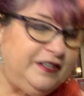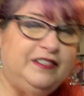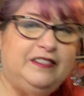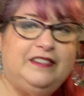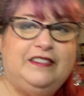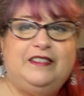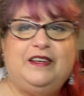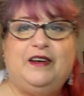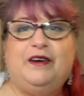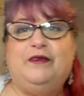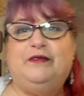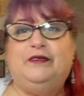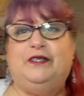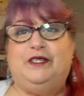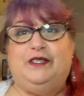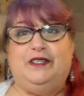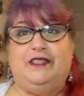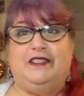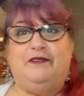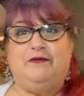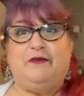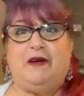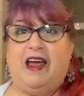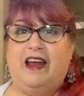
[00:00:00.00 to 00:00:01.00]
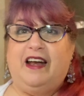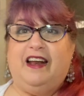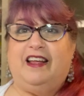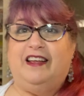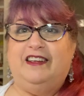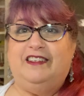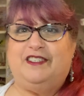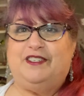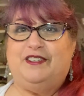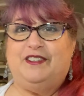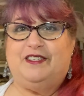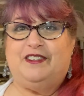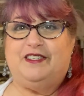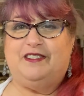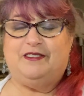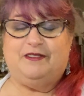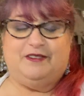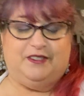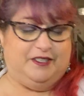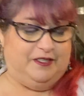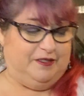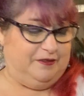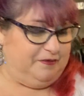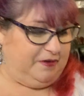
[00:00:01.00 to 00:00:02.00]
So she's ready.
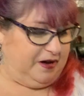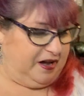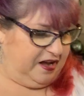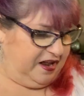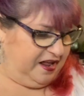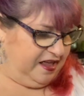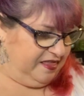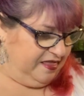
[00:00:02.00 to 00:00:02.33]
She's ready